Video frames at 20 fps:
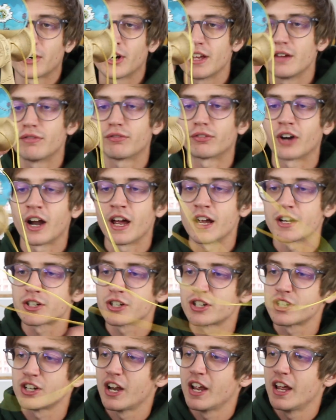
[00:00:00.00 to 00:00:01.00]

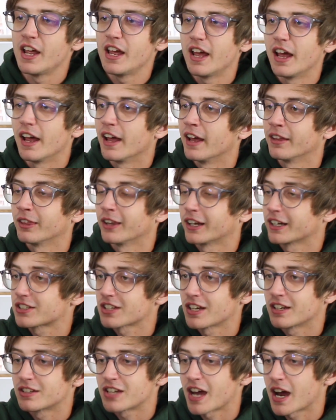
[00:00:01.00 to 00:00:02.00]
fresh, and like I
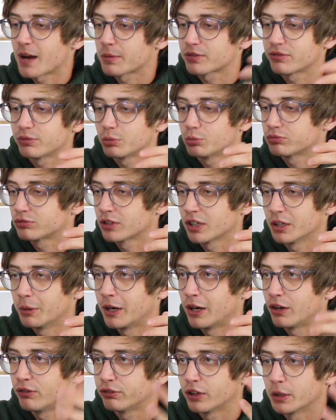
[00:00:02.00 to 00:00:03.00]
said, taps really
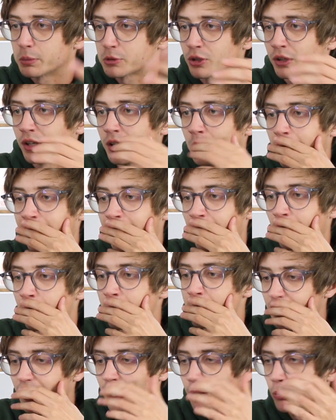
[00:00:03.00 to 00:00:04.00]
well, flips really well.
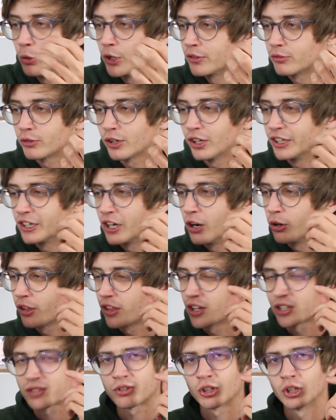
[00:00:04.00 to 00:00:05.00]
I wouldn't really go to
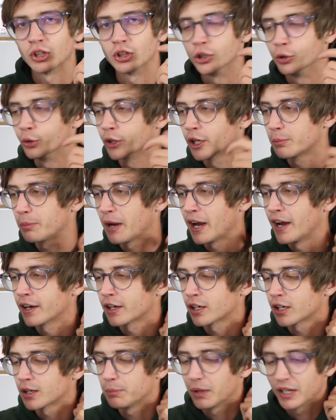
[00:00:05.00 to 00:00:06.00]
this for a lunar
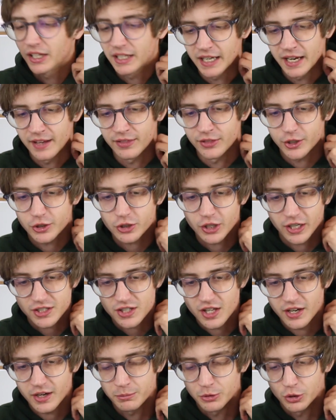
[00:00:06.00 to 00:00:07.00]
banger, but again, the tricks
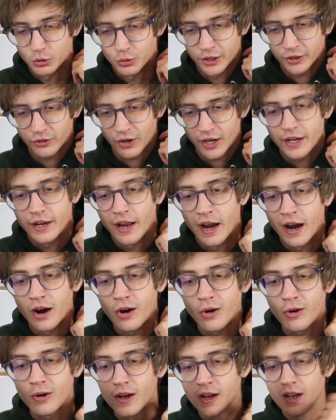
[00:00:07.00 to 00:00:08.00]
that I'm doing right
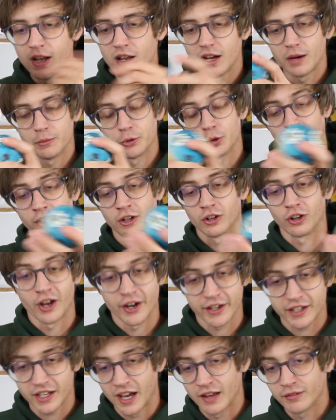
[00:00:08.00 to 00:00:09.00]
now, I'm doing a
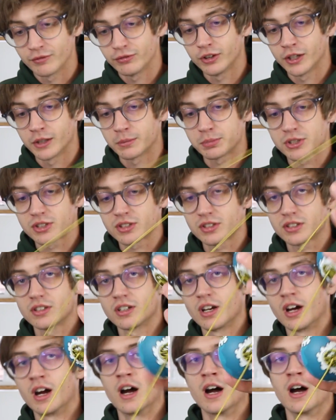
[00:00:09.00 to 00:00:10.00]
lot of Ken flips,
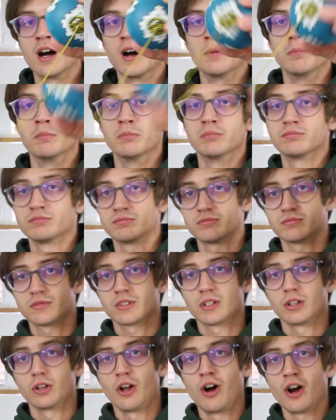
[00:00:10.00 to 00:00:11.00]

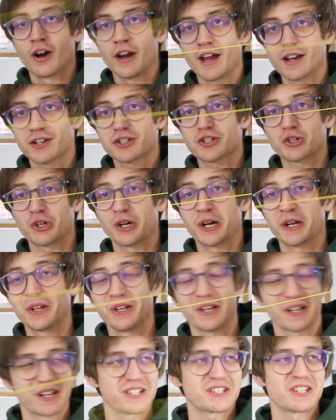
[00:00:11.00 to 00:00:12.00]
long ass string,
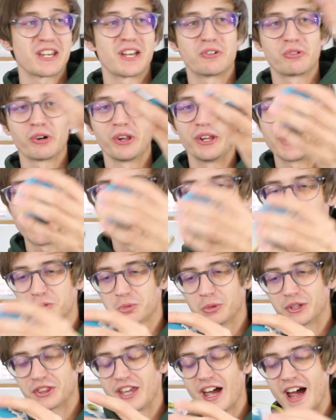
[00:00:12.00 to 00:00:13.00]
like I said, it really helps
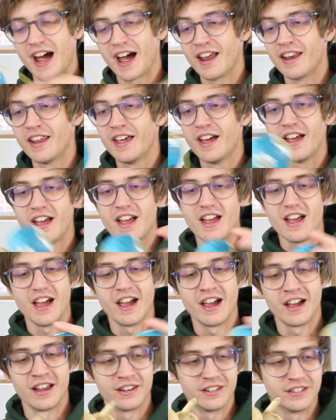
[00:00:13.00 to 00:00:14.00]
with that.
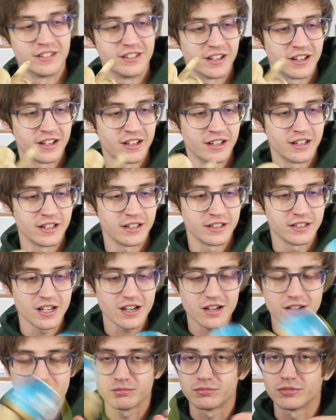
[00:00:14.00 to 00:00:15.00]
And
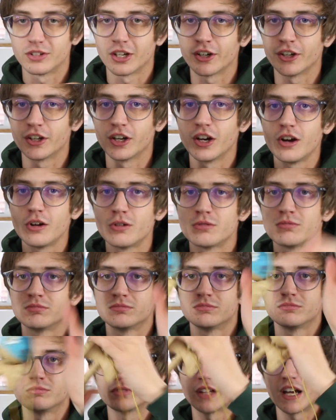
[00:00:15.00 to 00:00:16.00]
yeah, there you go.
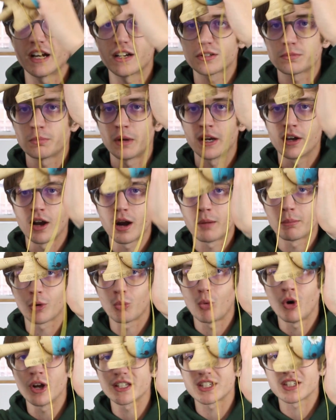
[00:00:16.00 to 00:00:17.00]
That is my number
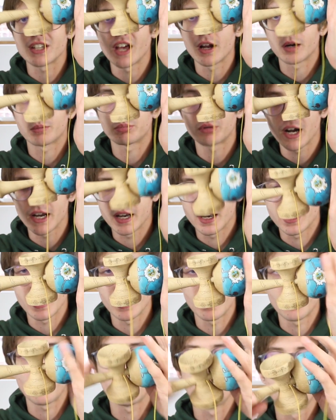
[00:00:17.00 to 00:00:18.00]
1 setup right
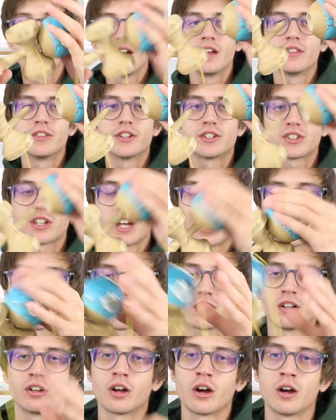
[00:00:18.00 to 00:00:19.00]
now, the Scarce
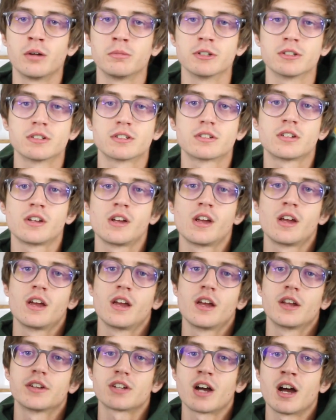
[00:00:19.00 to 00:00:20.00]
Kendamas
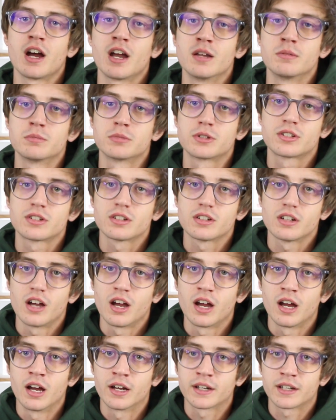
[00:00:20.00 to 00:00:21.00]
times
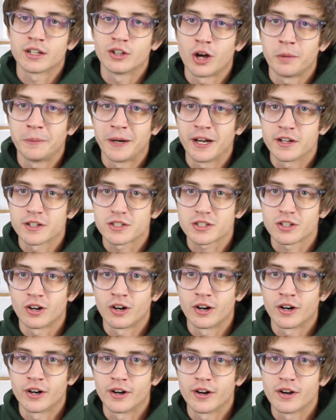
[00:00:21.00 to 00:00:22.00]
Kendama
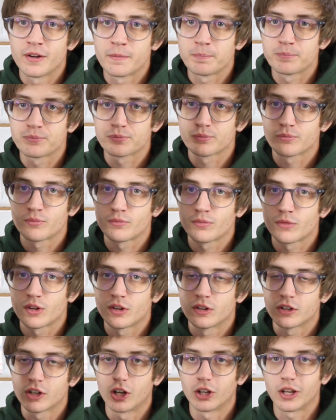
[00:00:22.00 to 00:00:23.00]
ISR
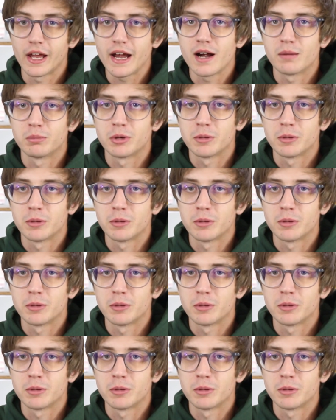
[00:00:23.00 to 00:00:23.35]
collab.